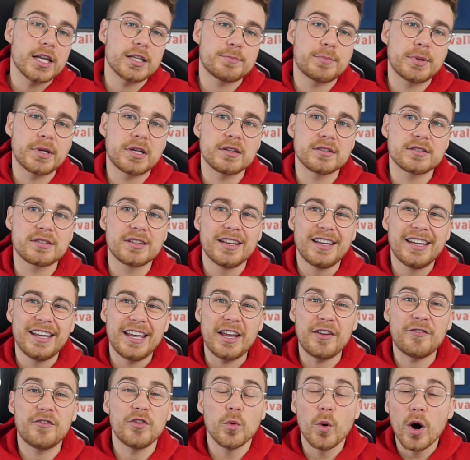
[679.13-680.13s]
Because
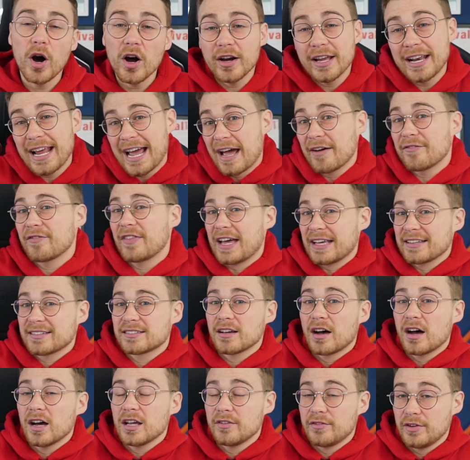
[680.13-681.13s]
if you aren't going to have that
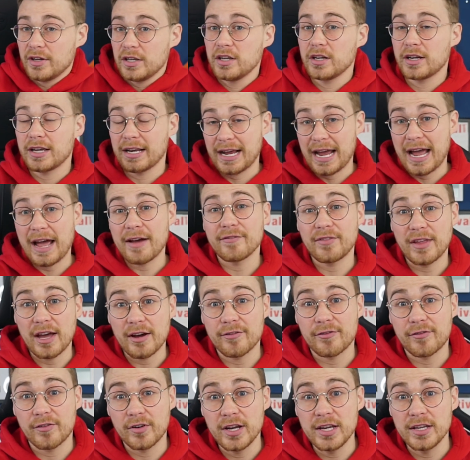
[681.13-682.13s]
side of it and you're going to have that
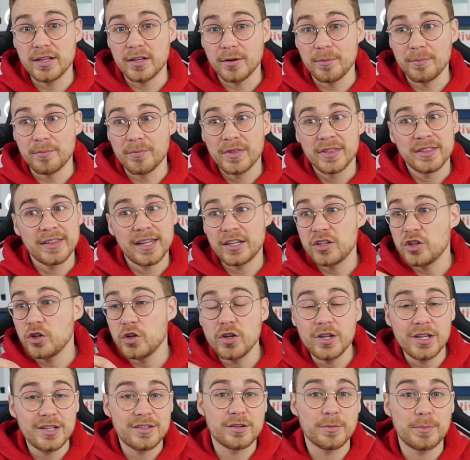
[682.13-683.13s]
freedom, then you
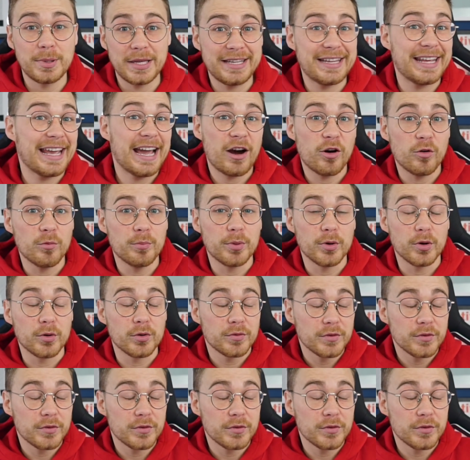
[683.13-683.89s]
need to be the outball.